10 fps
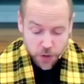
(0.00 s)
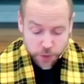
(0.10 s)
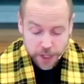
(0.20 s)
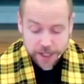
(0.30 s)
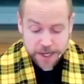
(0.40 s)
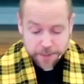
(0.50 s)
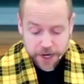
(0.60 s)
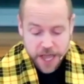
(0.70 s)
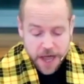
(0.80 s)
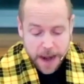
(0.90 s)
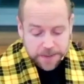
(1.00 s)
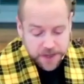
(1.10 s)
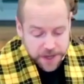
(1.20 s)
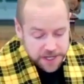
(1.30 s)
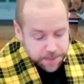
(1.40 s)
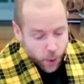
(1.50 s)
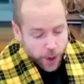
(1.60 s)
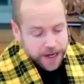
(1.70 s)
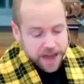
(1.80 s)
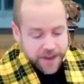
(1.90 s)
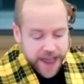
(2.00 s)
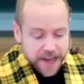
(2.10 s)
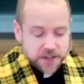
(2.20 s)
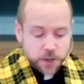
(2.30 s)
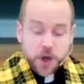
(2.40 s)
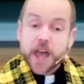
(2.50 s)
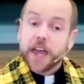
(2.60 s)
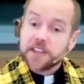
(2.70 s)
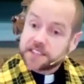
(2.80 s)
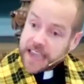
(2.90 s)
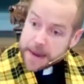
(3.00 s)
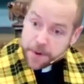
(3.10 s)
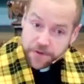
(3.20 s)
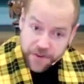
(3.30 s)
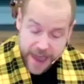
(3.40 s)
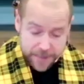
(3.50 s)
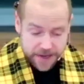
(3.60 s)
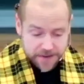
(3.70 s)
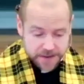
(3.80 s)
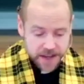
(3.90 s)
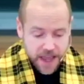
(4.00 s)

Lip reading: really, but up to this point I've had to escape a famine.